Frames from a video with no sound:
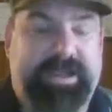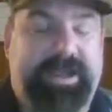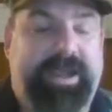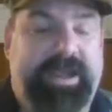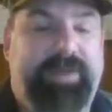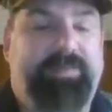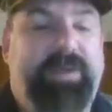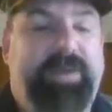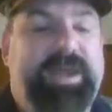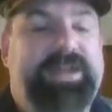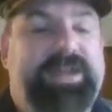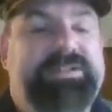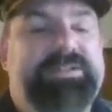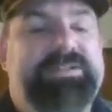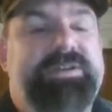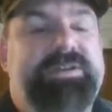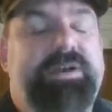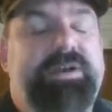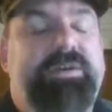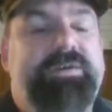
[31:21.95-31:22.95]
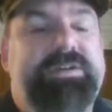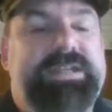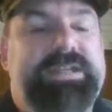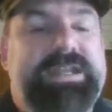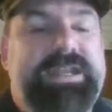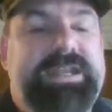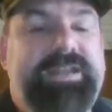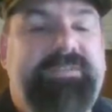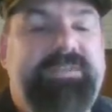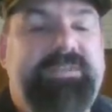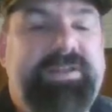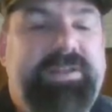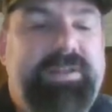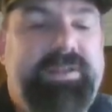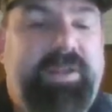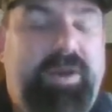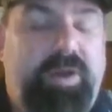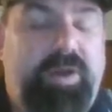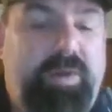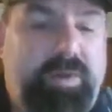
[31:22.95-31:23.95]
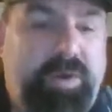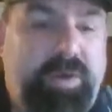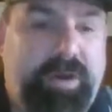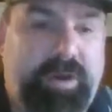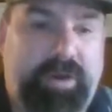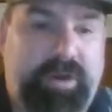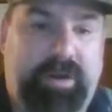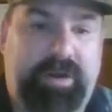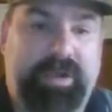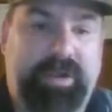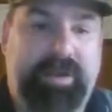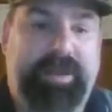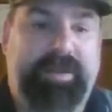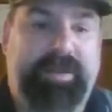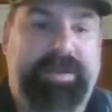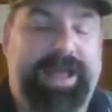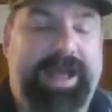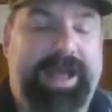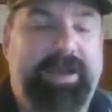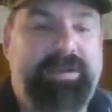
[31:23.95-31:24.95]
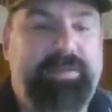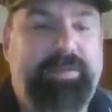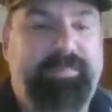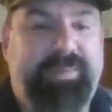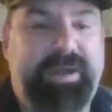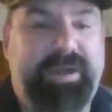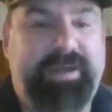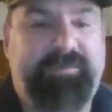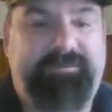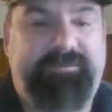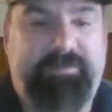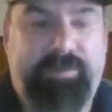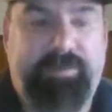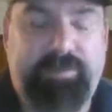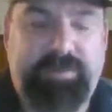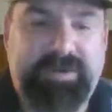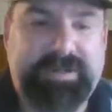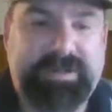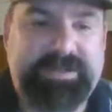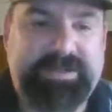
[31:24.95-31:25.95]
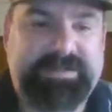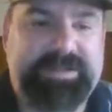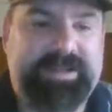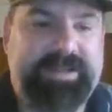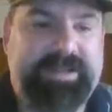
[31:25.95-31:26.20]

and wages go even lower. Now you break forward into the